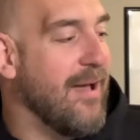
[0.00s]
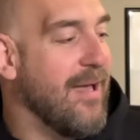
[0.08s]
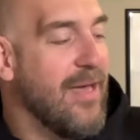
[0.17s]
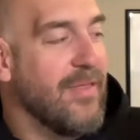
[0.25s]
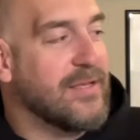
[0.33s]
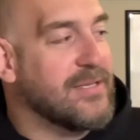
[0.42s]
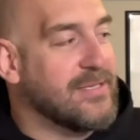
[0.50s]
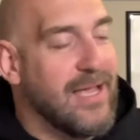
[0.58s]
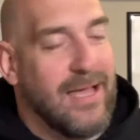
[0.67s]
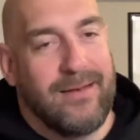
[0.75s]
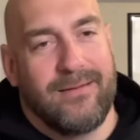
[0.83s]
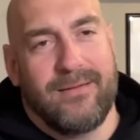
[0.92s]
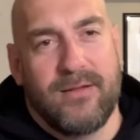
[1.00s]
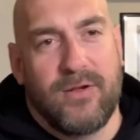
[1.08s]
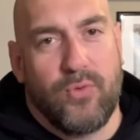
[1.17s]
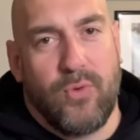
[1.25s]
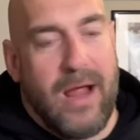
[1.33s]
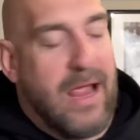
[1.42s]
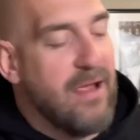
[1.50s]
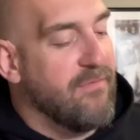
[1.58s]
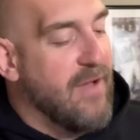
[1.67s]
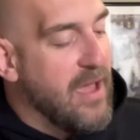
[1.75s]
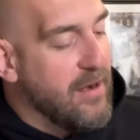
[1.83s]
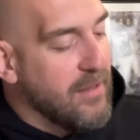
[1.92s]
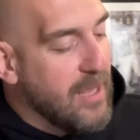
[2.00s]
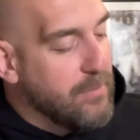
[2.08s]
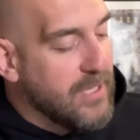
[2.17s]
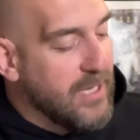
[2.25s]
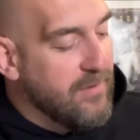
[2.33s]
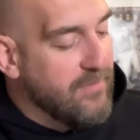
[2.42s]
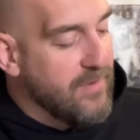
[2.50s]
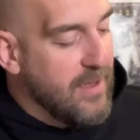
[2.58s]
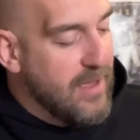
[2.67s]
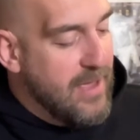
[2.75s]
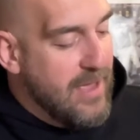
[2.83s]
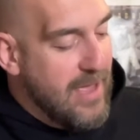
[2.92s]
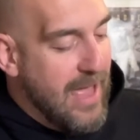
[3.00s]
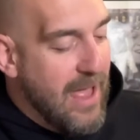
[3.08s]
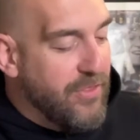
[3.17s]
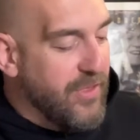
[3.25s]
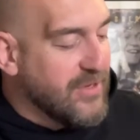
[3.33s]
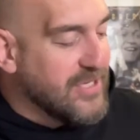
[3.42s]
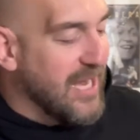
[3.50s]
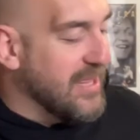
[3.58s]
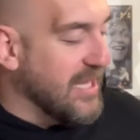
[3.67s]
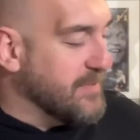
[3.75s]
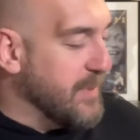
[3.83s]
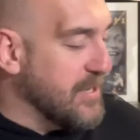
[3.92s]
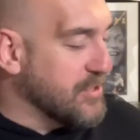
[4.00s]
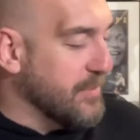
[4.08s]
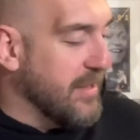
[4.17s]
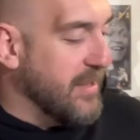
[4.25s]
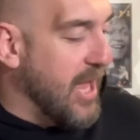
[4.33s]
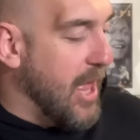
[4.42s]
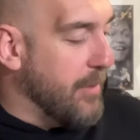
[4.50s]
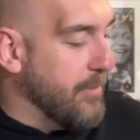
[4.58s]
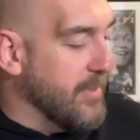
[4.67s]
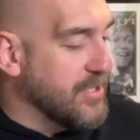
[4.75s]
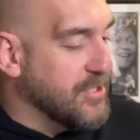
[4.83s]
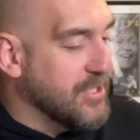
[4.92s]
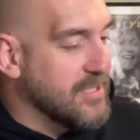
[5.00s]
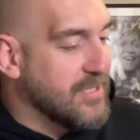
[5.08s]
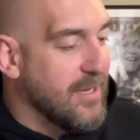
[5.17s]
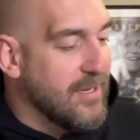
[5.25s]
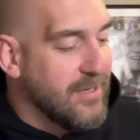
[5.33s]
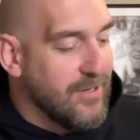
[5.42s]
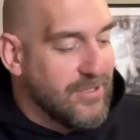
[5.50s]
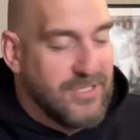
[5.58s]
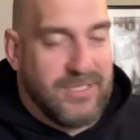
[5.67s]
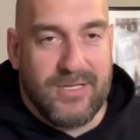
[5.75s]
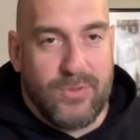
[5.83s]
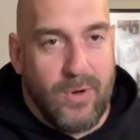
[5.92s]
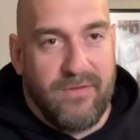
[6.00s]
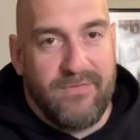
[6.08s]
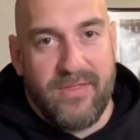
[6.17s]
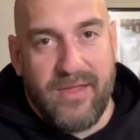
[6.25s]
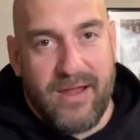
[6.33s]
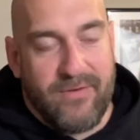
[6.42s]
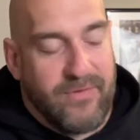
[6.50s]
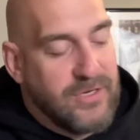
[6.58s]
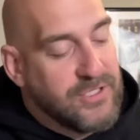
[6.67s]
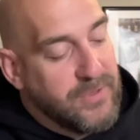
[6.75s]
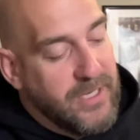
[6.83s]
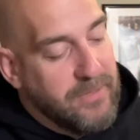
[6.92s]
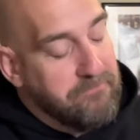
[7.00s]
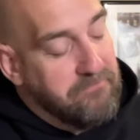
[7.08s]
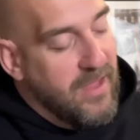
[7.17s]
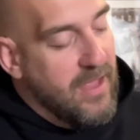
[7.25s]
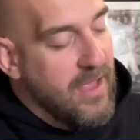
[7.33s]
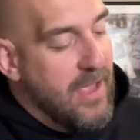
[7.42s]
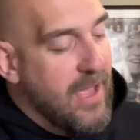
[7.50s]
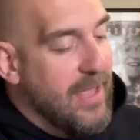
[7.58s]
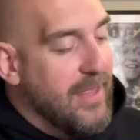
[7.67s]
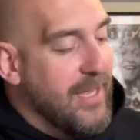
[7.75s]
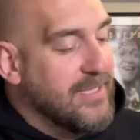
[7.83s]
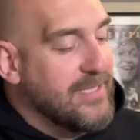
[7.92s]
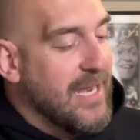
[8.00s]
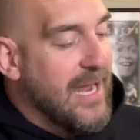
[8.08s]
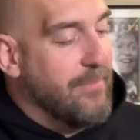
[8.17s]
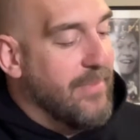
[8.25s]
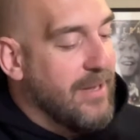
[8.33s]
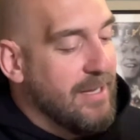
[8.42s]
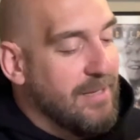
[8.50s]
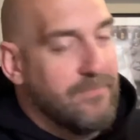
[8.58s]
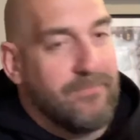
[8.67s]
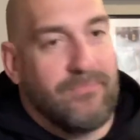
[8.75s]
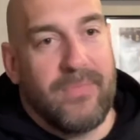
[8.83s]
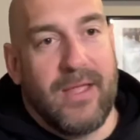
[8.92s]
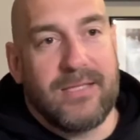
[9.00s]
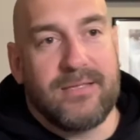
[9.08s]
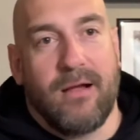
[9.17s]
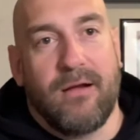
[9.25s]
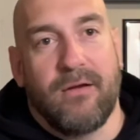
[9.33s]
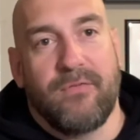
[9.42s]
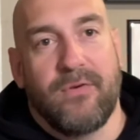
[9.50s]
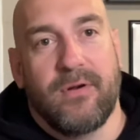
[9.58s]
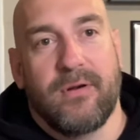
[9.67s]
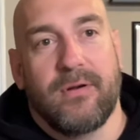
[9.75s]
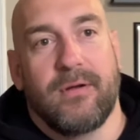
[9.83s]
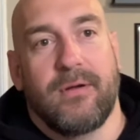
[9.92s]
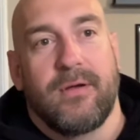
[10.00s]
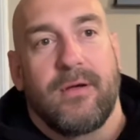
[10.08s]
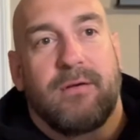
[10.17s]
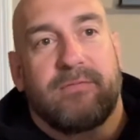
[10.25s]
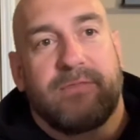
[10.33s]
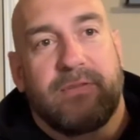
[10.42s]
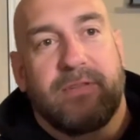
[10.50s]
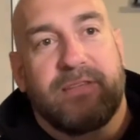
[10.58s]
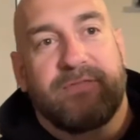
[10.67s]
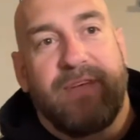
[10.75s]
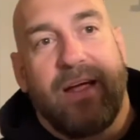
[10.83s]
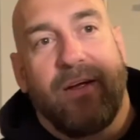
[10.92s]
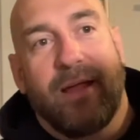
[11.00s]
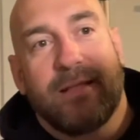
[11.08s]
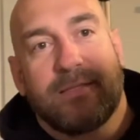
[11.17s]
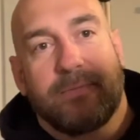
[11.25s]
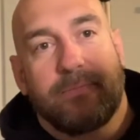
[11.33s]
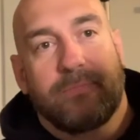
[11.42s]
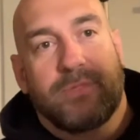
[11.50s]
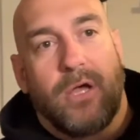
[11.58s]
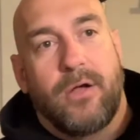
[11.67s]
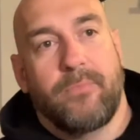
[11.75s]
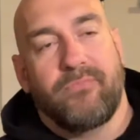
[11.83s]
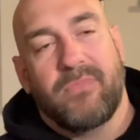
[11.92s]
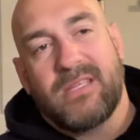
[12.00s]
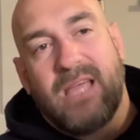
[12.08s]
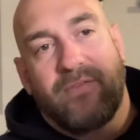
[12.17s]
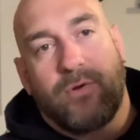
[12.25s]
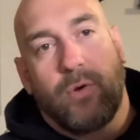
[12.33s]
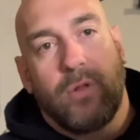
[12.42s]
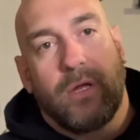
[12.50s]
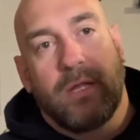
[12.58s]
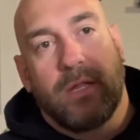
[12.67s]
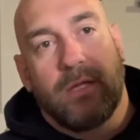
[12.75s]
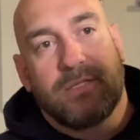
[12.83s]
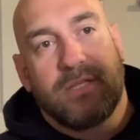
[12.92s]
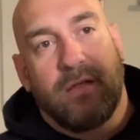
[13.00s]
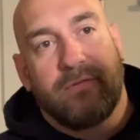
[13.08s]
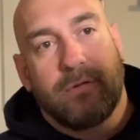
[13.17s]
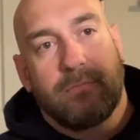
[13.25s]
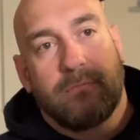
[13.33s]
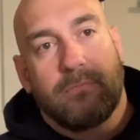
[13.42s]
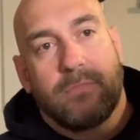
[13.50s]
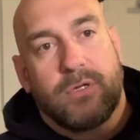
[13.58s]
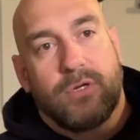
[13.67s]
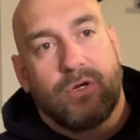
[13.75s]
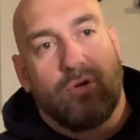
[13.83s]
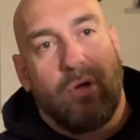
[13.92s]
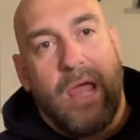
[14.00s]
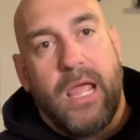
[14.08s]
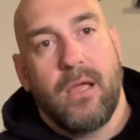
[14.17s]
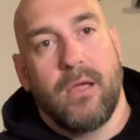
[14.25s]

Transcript: This is on gray vinyl, I believe. I don't think there's anything special about the album. It's just just the 25th anniversary. And like I said, I'm a sucker for for these variants. So it's kind of a cool looking little silver or gray.